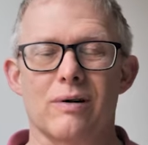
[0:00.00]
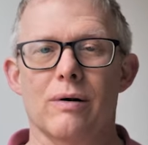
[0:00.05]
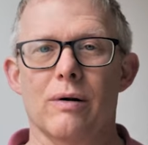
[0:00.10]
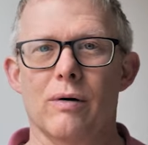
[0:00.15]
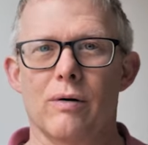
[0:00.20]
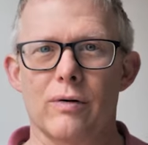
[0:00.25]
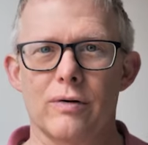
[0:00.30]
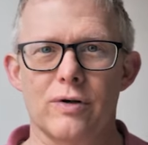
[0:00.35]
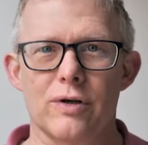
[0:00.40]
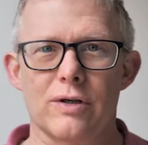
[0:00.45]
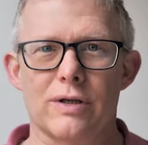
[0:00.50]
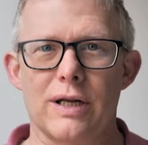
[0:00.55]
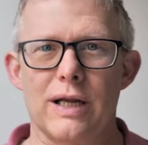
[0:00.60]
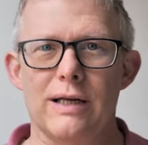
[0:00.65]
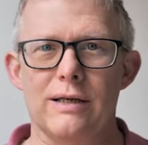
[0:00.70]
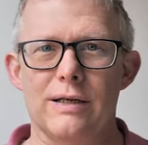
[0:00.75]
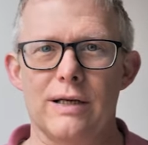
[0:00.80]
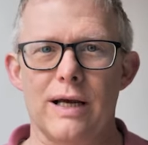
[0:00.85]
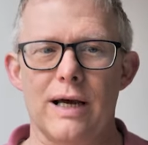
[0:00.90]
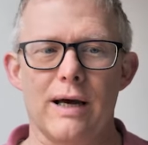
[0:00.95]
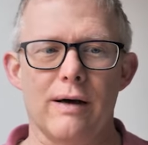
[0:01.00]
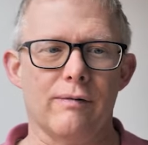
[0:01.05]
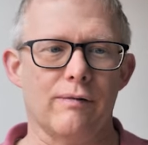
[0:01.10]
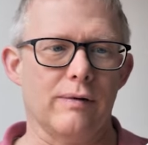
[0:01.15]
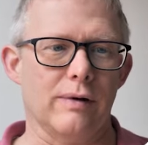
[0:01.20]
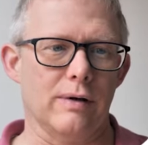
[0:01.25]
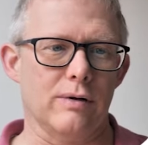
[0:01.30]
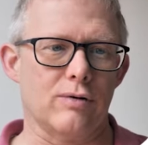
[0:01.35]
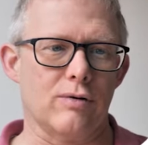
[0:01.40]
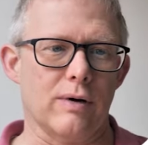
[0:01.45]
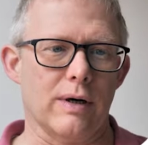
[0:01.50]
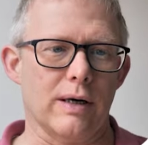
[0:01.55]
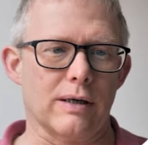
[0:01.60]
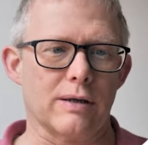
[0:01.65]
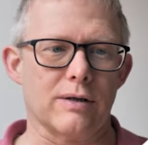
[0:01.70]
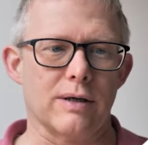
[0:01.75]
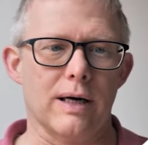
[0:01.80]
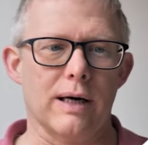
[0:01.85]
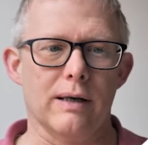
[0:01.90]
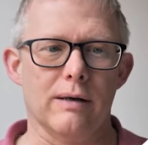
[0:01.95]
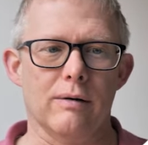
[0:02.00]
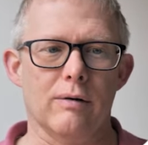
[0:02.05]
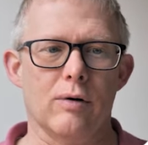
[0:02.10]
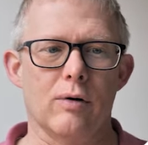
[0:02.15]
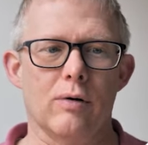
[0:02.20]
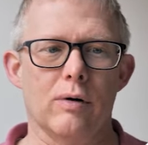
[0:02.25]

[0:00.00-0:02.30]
and largest ETF that tracks that